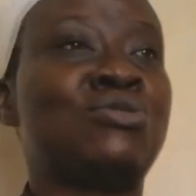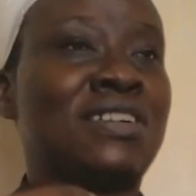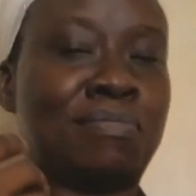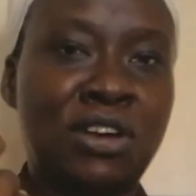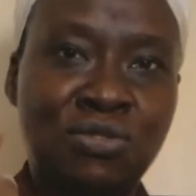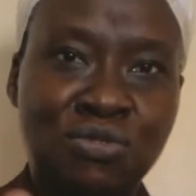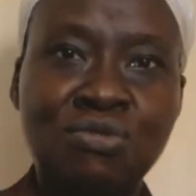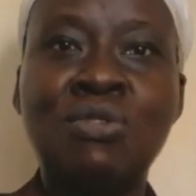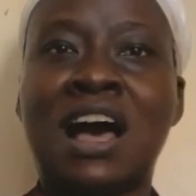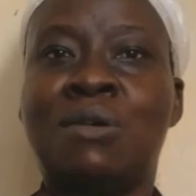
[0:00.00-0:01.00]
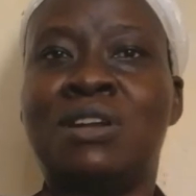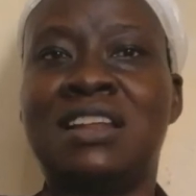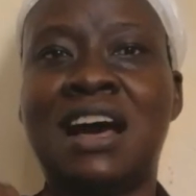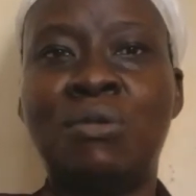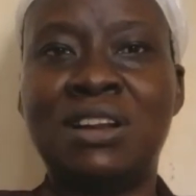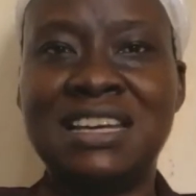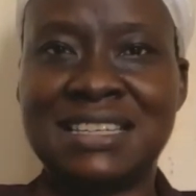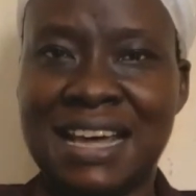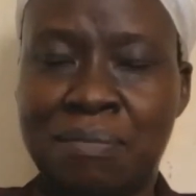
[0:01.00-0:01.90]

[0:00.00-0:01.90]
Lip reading: what you expect to do, how will it